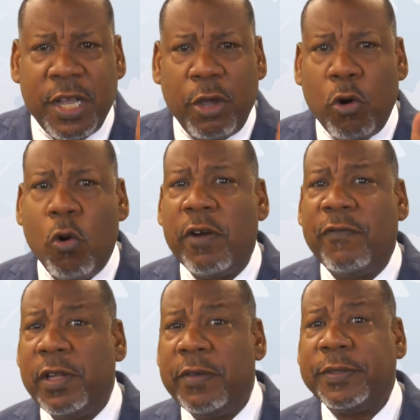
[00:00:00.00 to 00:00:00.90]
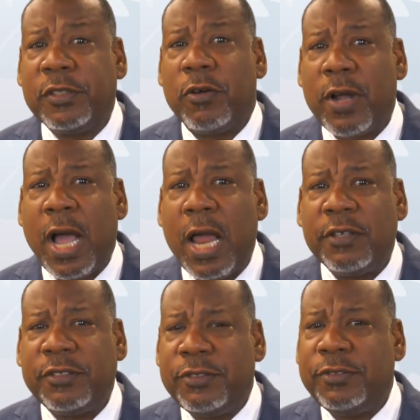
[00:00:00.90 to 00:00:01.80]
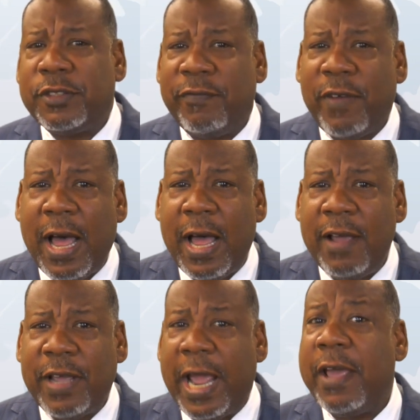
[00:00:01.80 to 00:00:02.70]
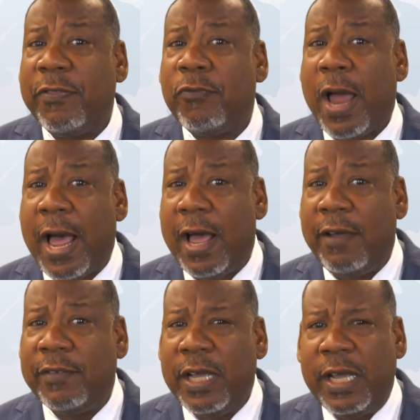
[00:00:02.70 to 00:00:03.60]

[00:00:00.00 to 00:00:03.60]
in order for Livingstone College to survive and thrive